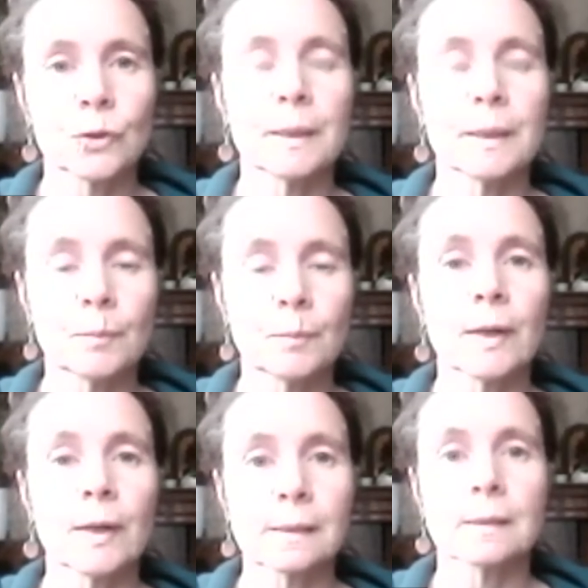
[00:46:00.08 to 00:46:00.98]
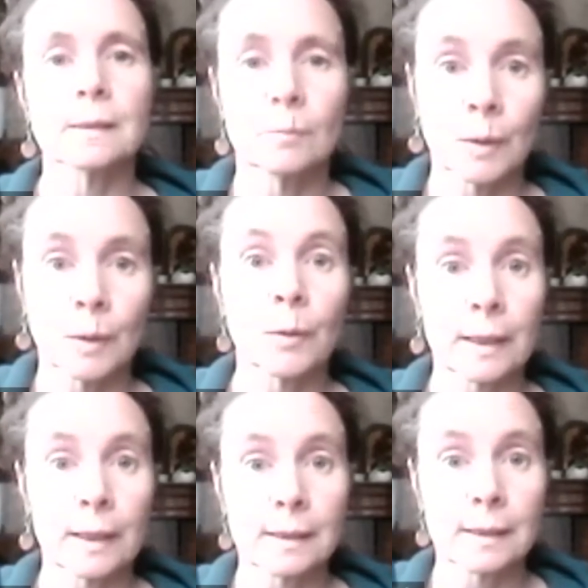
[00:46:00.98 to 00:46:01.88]
to be present
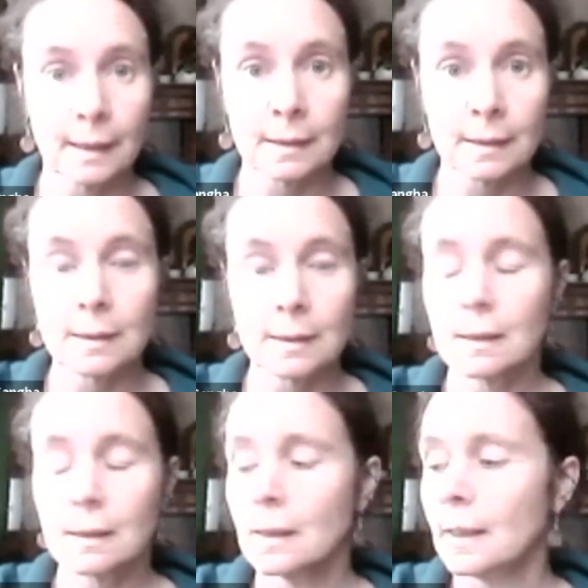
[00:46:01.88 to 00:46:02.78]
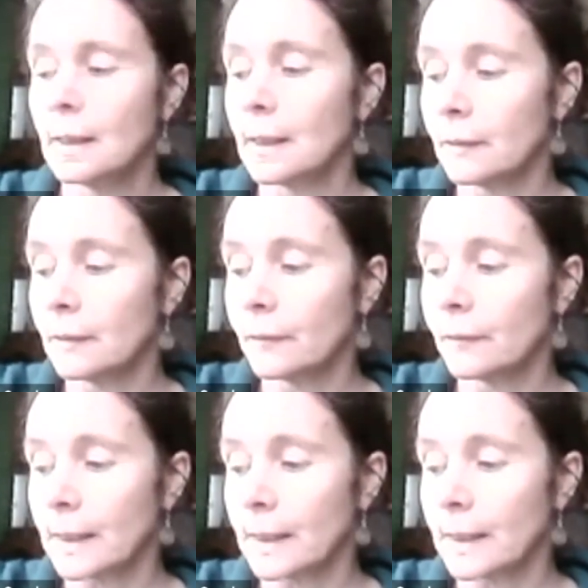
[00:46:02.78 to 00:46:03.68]
in my practice and
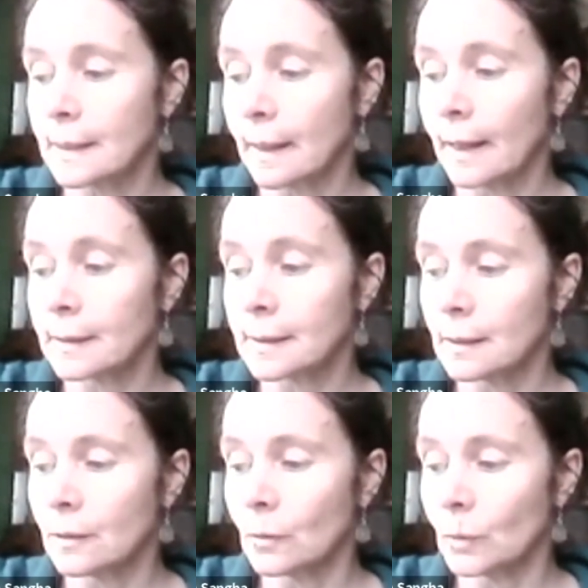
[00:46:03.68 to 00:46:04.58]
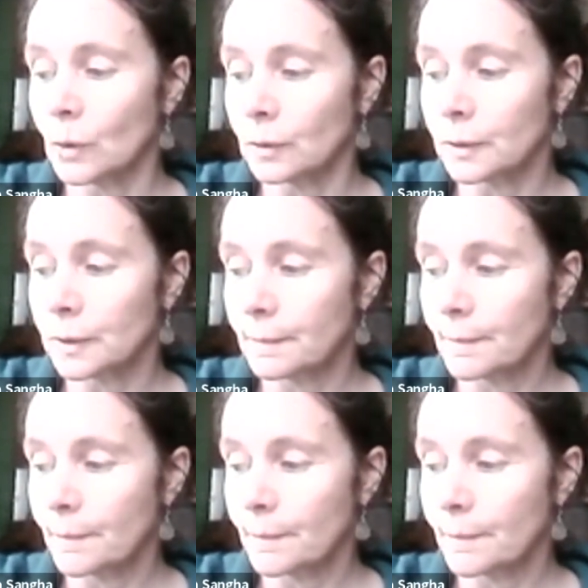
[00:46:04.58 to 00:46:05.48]
in the effects that has in the
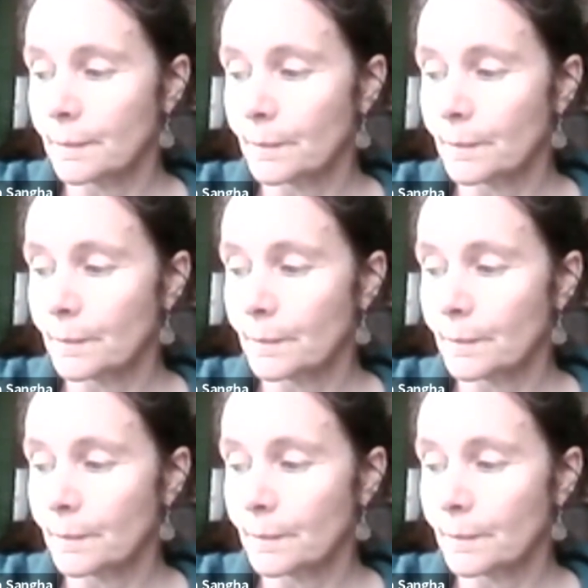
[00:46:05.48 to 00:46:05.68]
world.